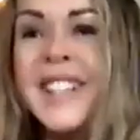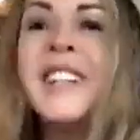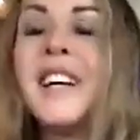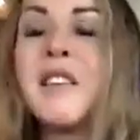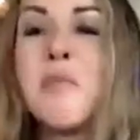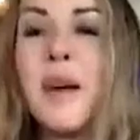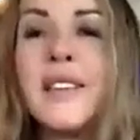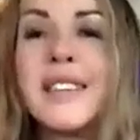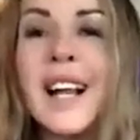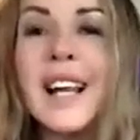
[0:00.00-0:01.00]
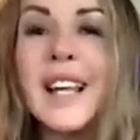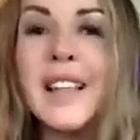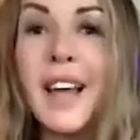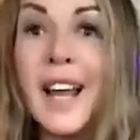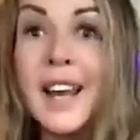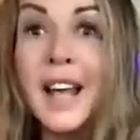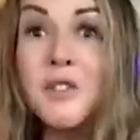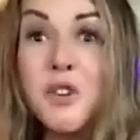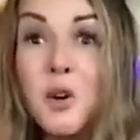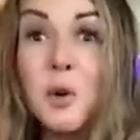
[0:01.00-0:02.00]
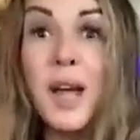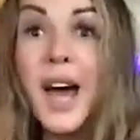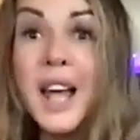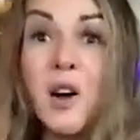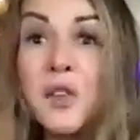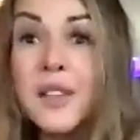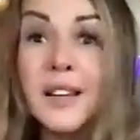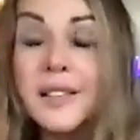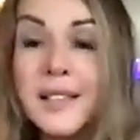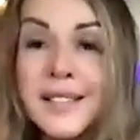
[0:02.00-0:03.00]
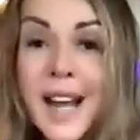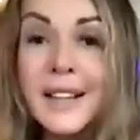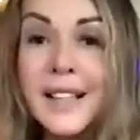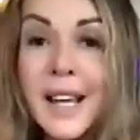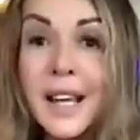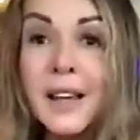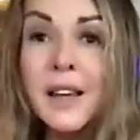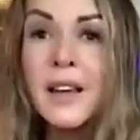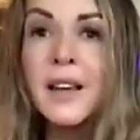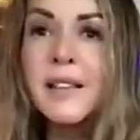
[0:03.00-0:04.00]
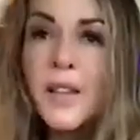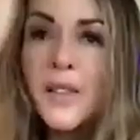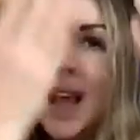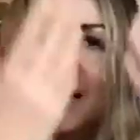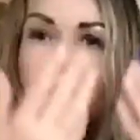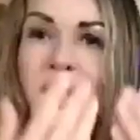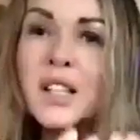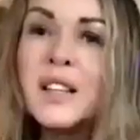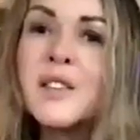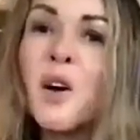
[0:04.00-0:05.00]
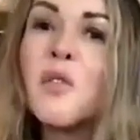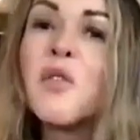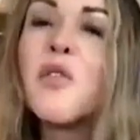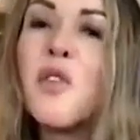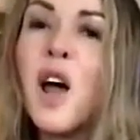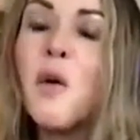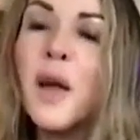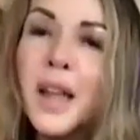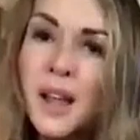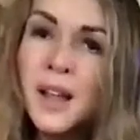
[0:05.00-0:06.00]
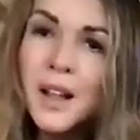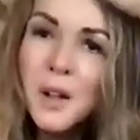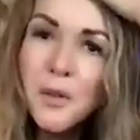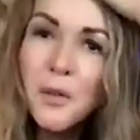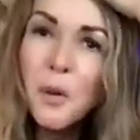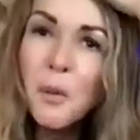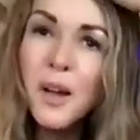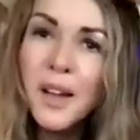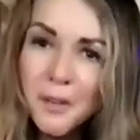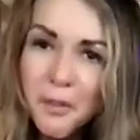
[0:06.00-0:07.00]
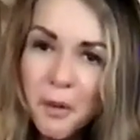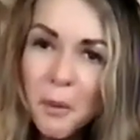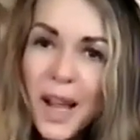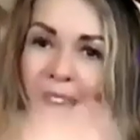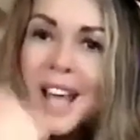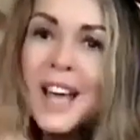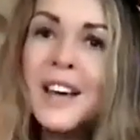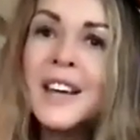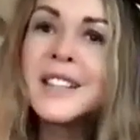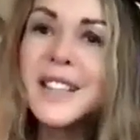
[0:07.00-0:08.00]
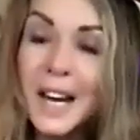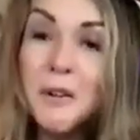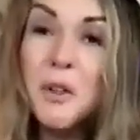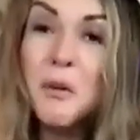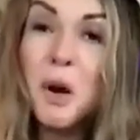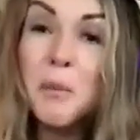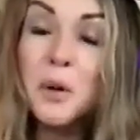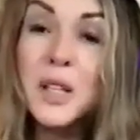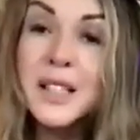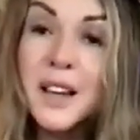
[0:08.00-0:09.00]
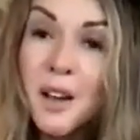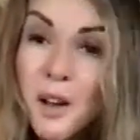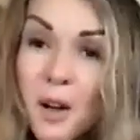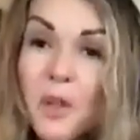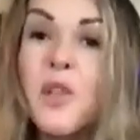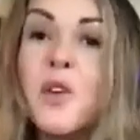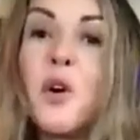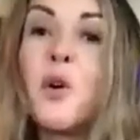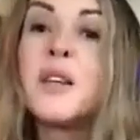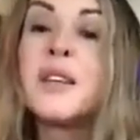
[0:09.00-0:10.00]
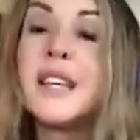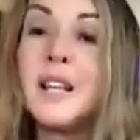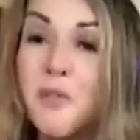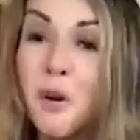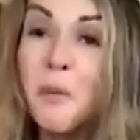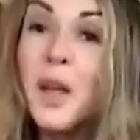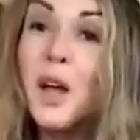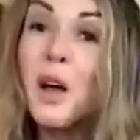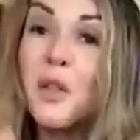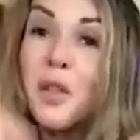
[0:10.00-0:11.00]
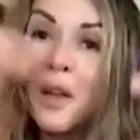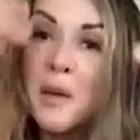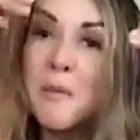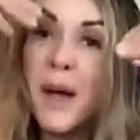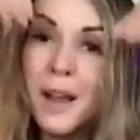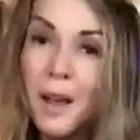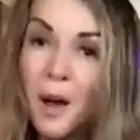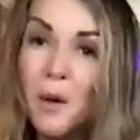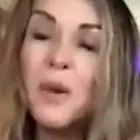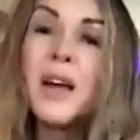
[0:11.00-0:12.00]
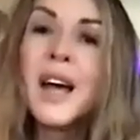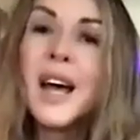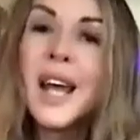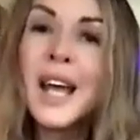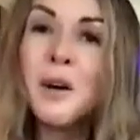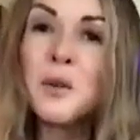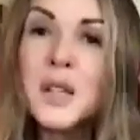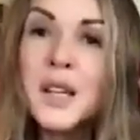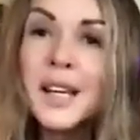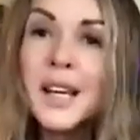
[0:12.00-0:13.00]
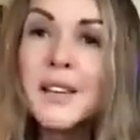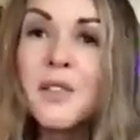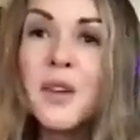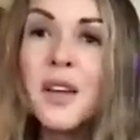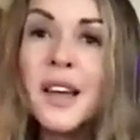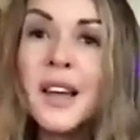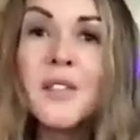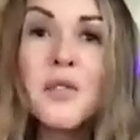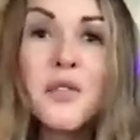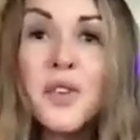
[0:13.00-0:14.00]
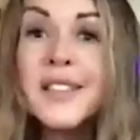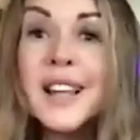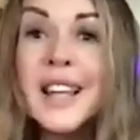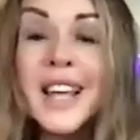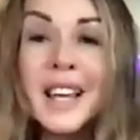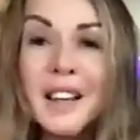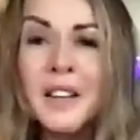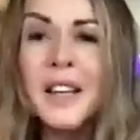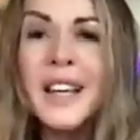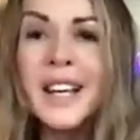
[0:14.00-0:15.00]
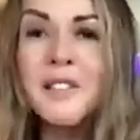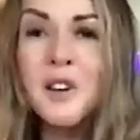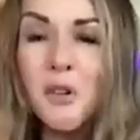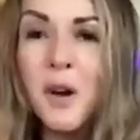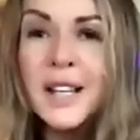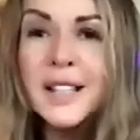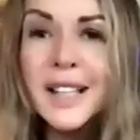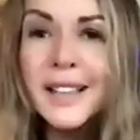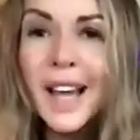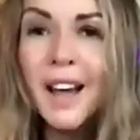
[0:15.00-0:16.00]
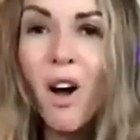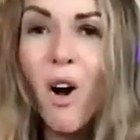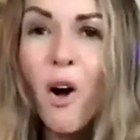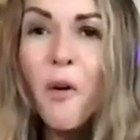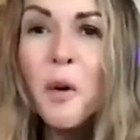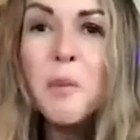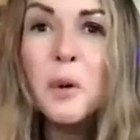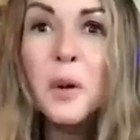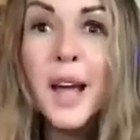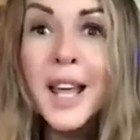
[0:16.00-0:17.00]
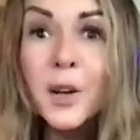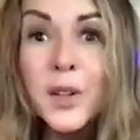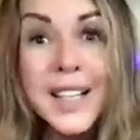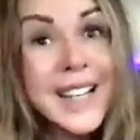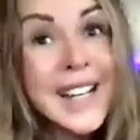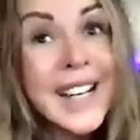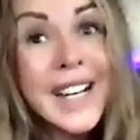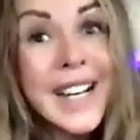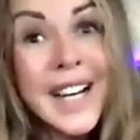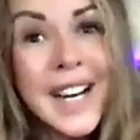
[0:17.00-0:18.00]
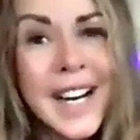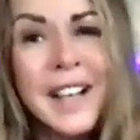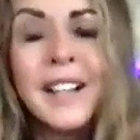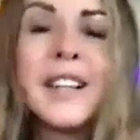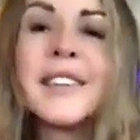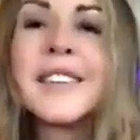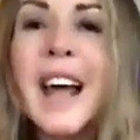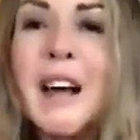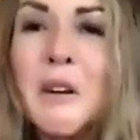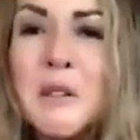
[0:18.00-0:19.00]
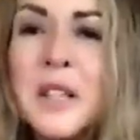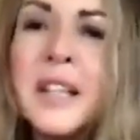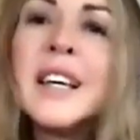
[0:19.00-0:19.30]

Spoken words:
It's basically that electrical chaos, that static. So the energy is not flowing from here down through our body to Earth, nor indeed from the Earth back up and out. It's fizzling, and it's creating that horrible chaotic sound.